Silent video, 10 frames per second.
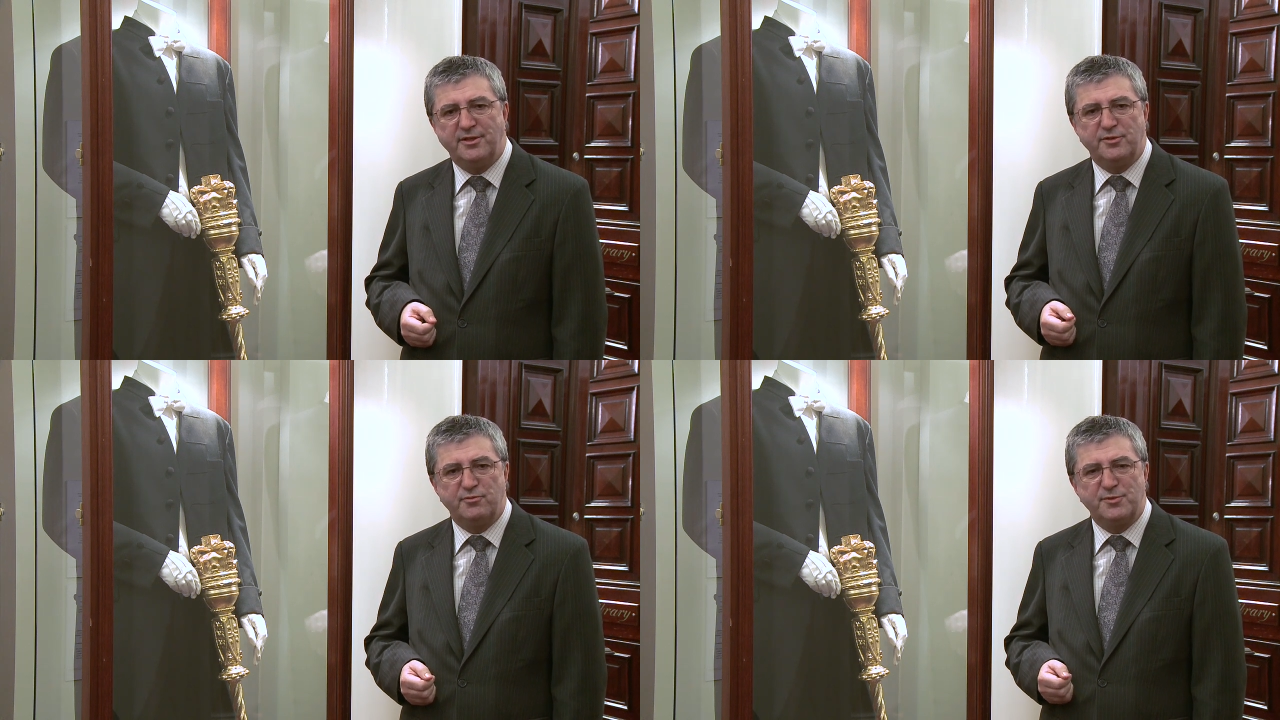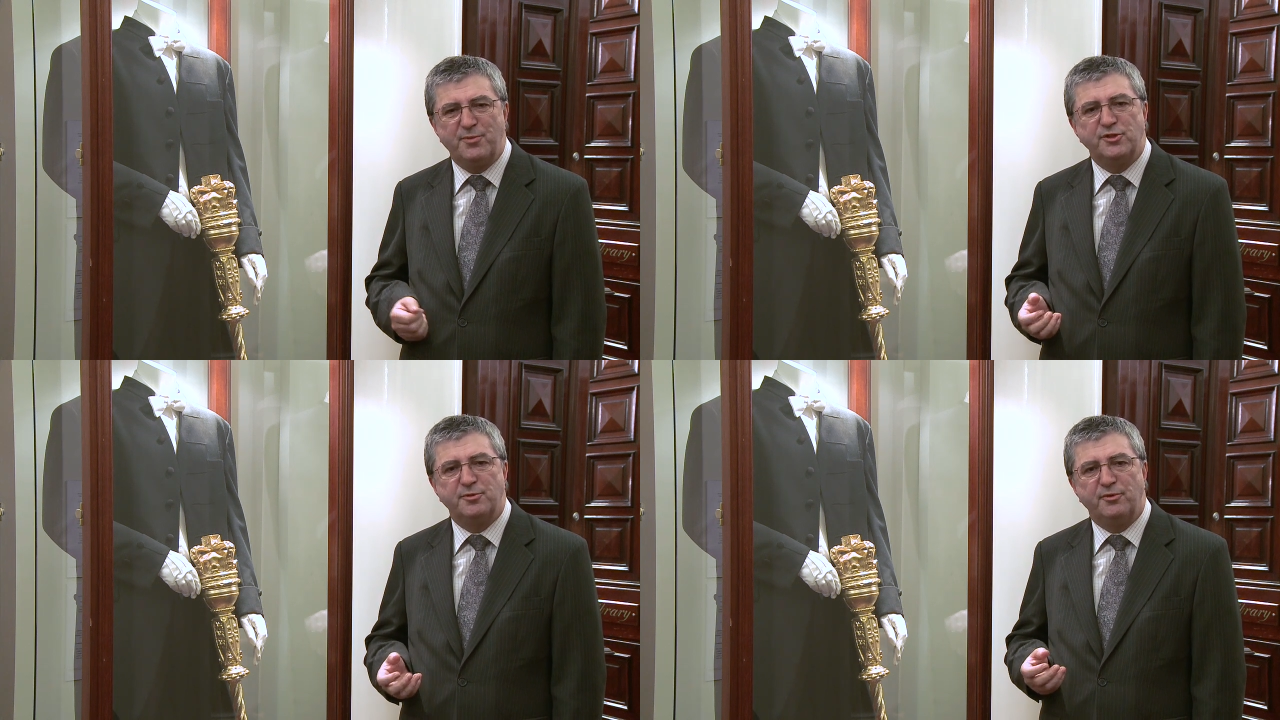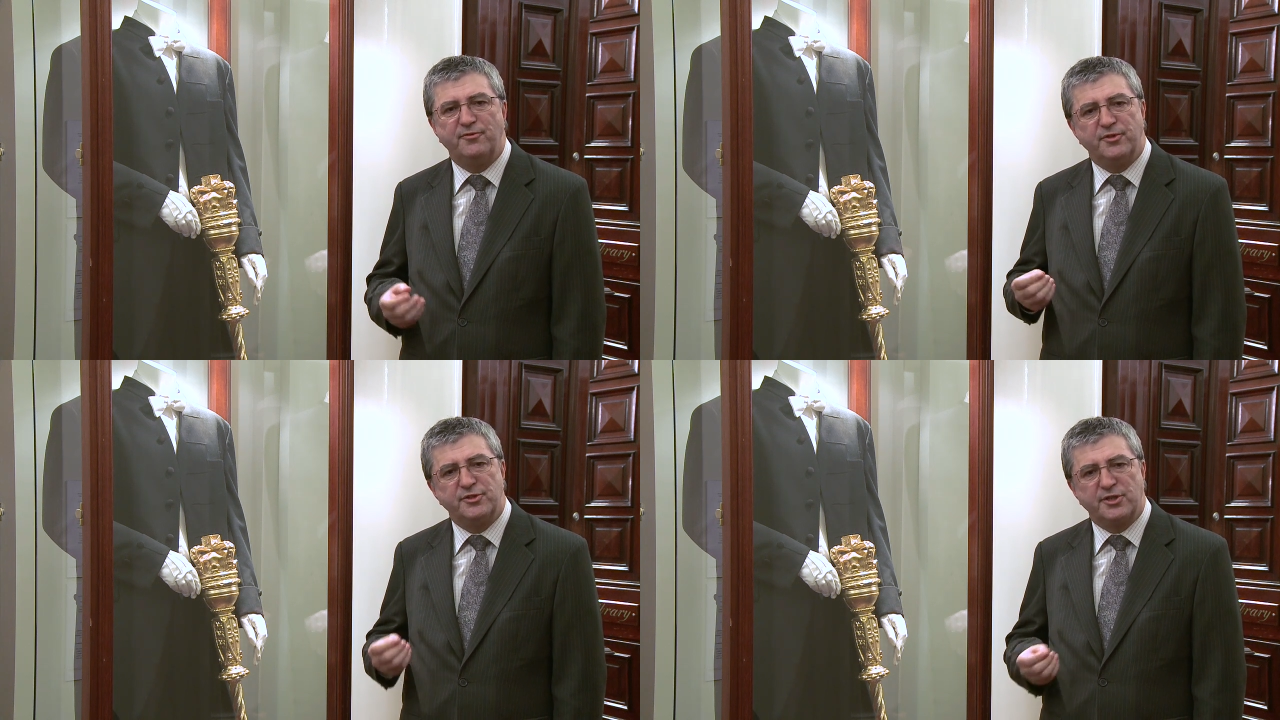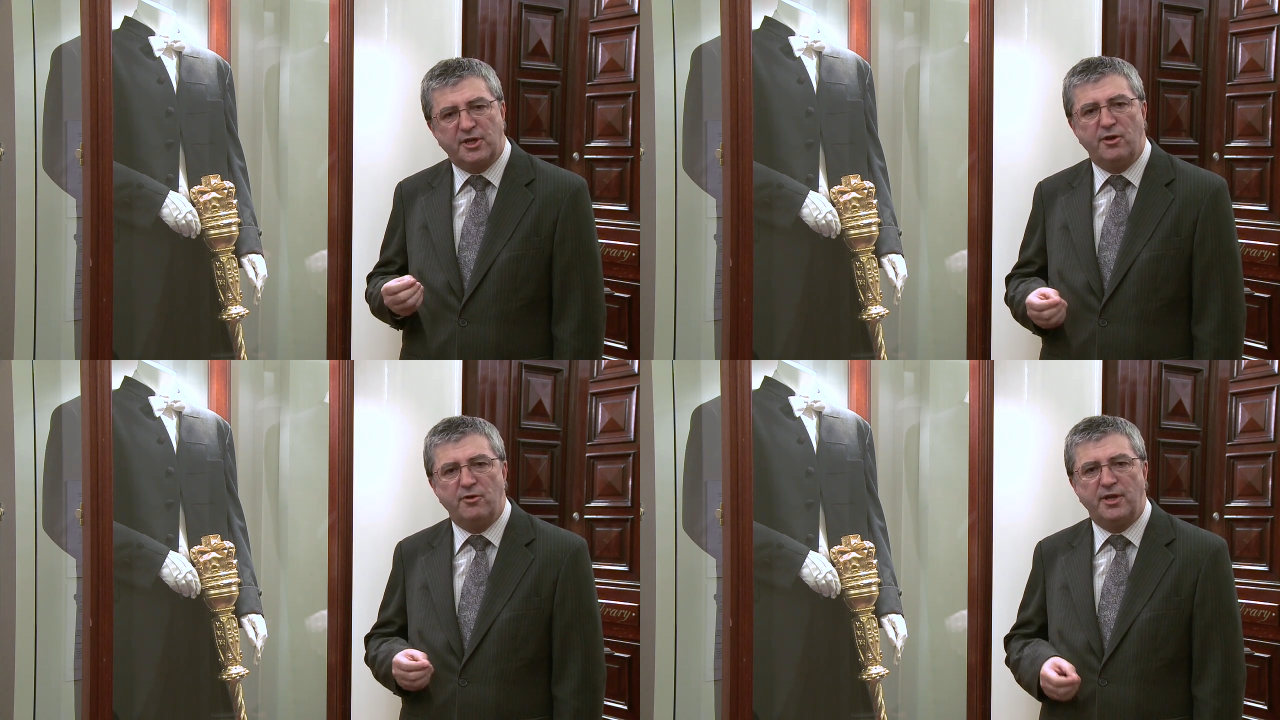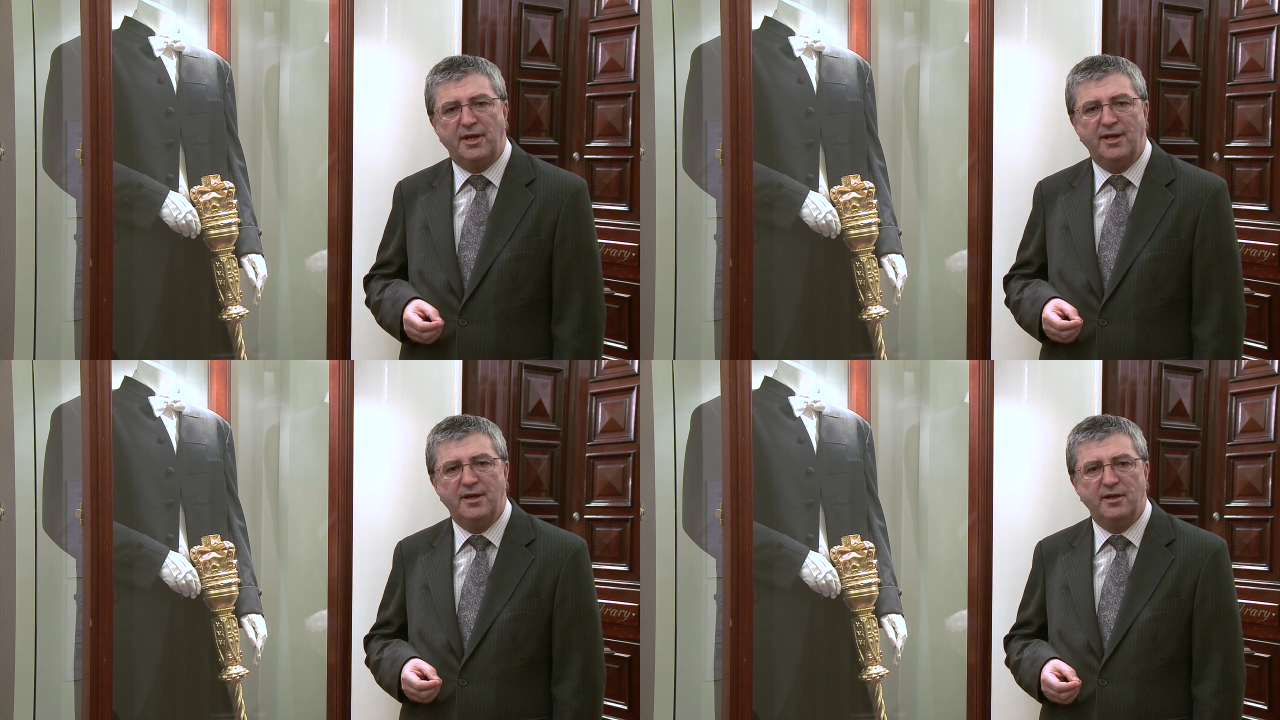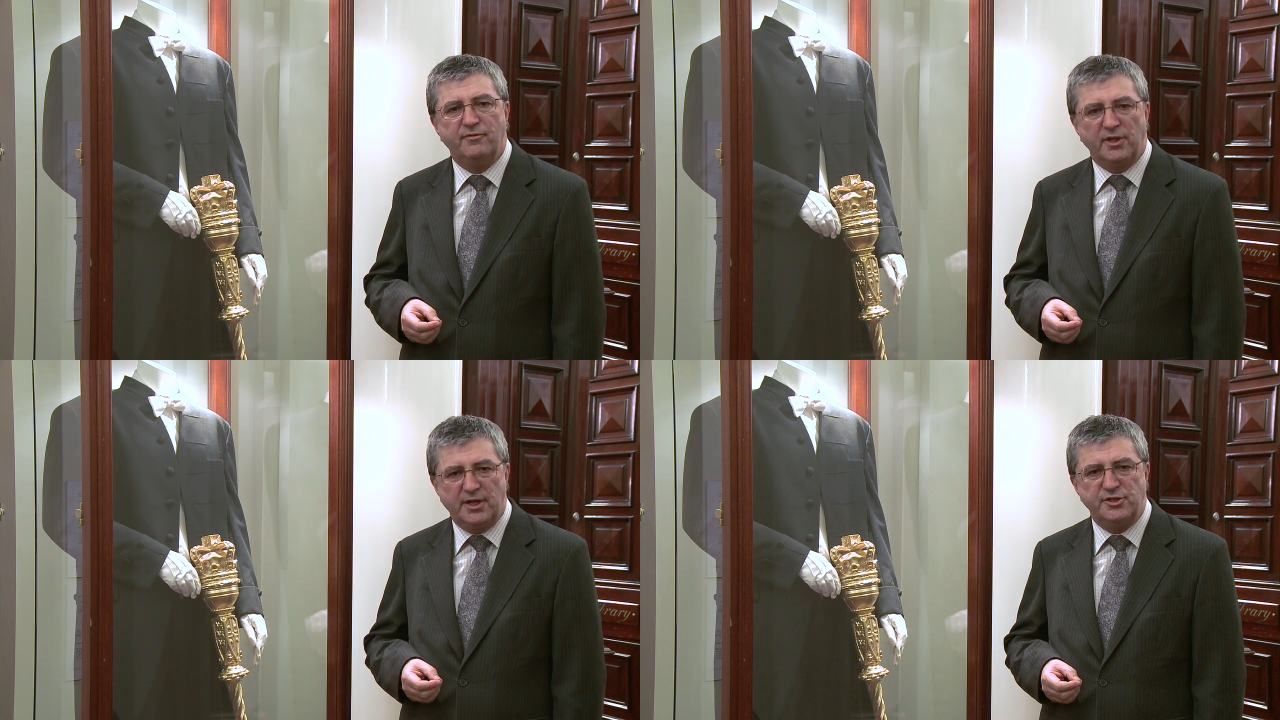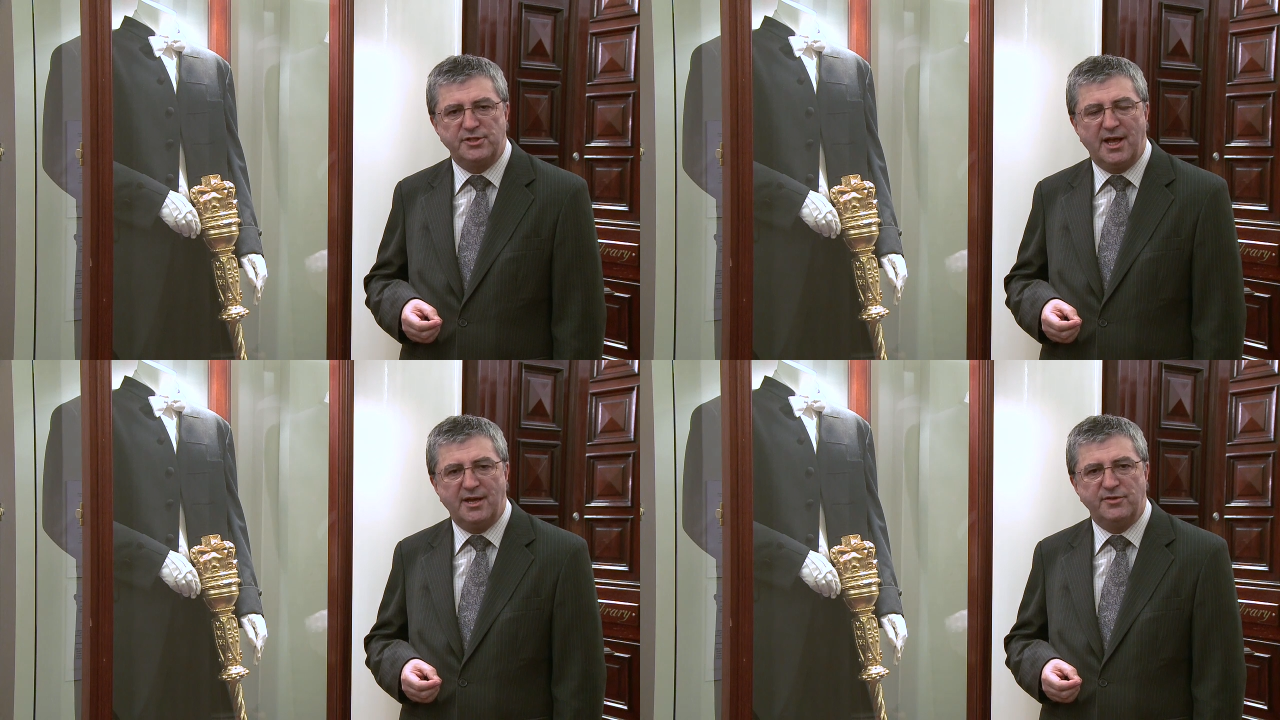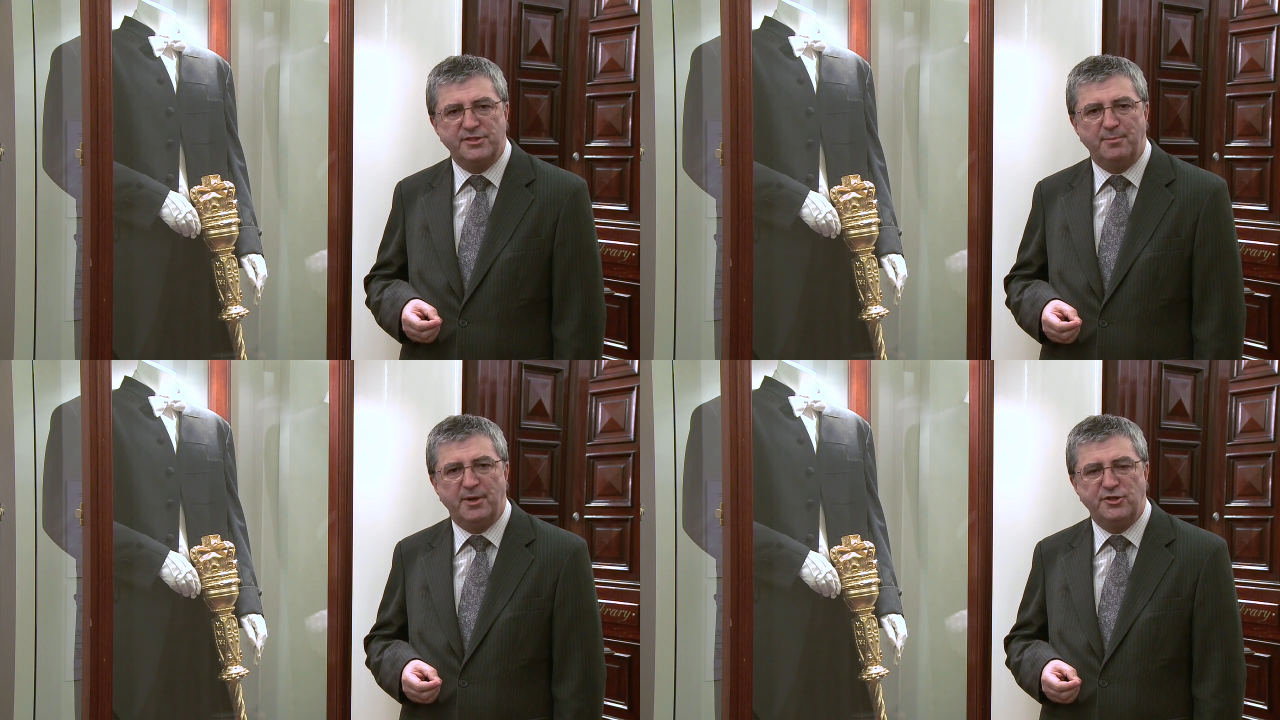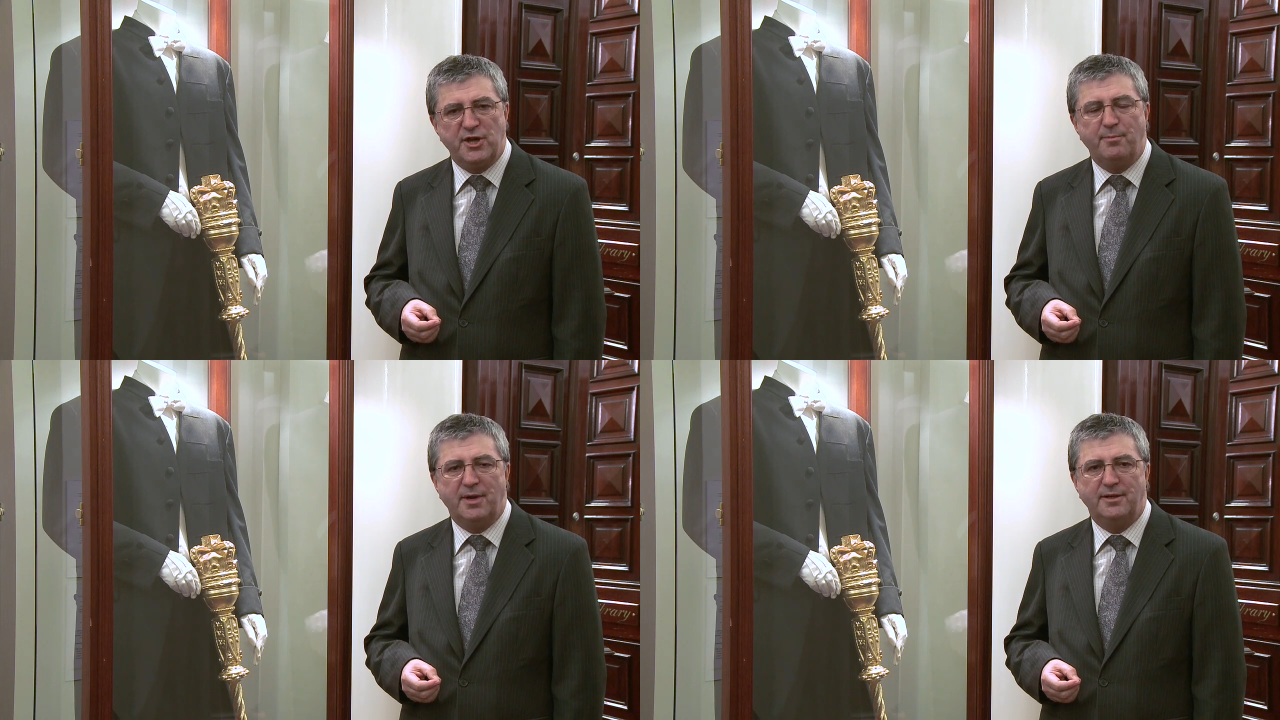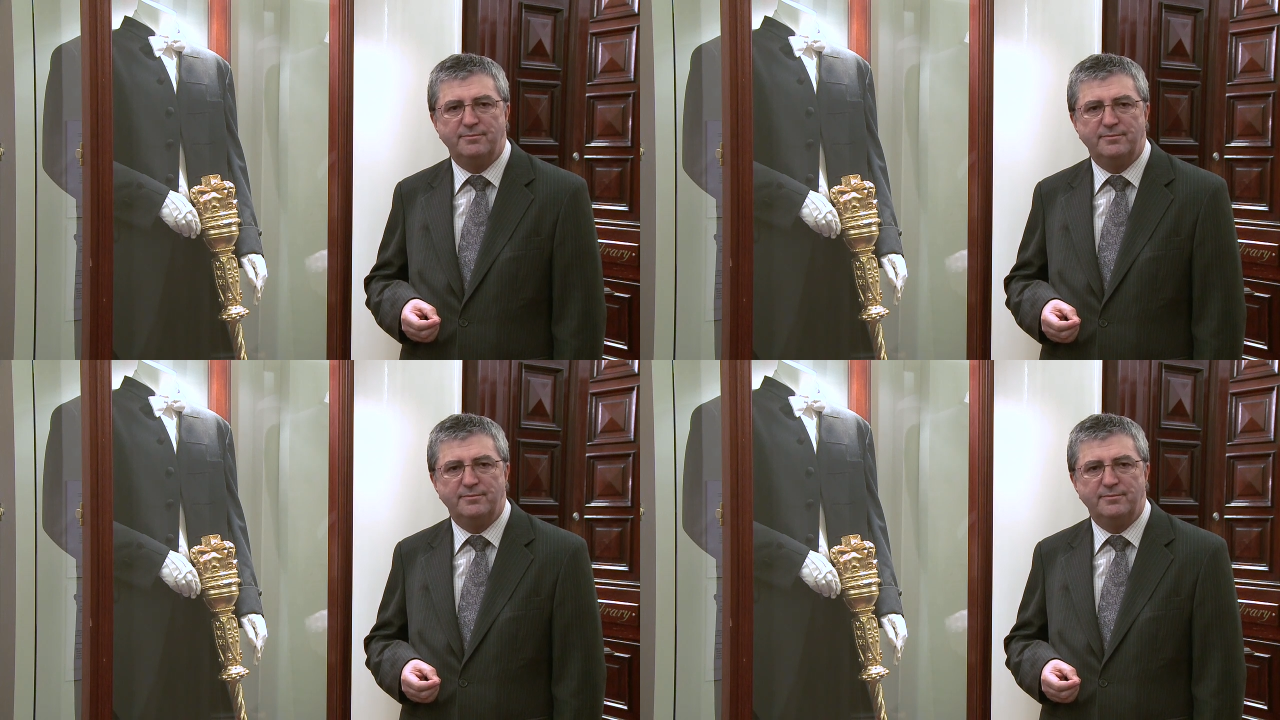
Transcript: is responsible for the security of the Legislative Assembly chamber.